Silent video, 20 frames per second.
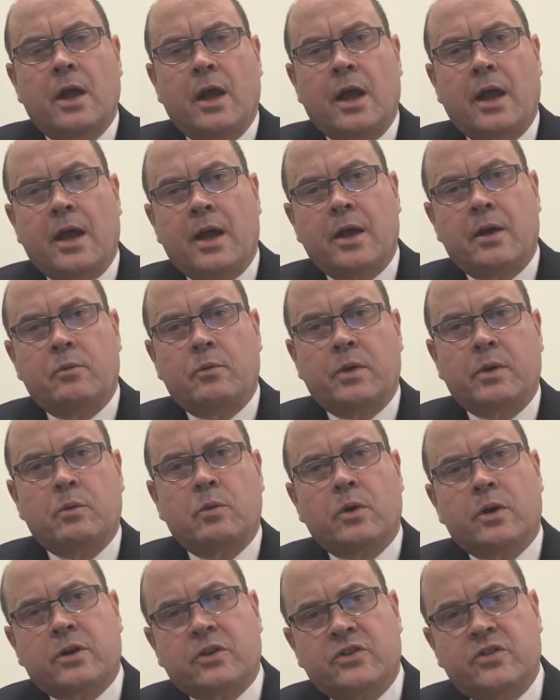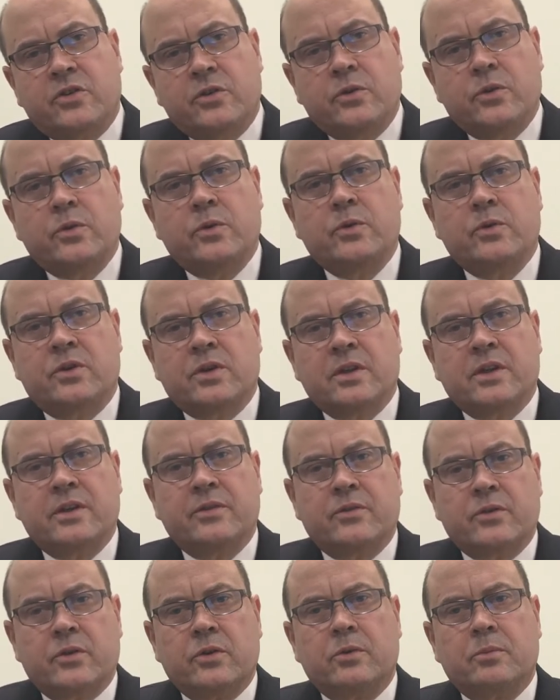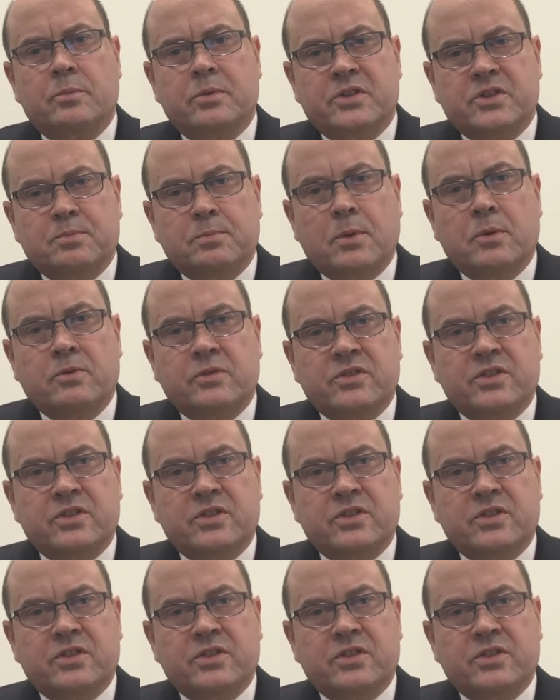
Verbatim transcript: and we work to deliver bespoke